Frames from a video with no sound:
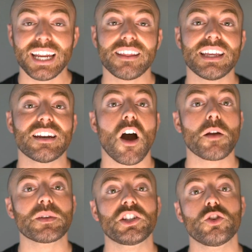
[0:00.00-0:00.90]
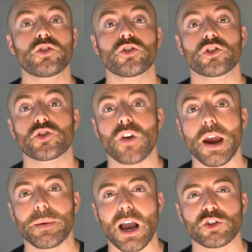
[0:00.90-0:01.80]
it, the anonymous user
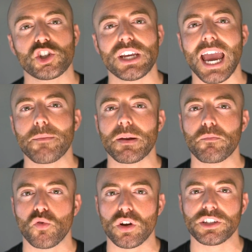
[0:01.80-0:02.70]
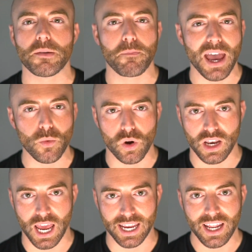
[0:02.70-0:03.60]
described how she had been put to bed
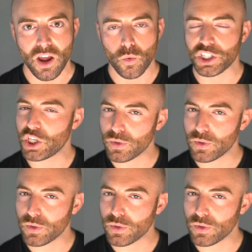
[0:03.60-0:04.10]
one night when she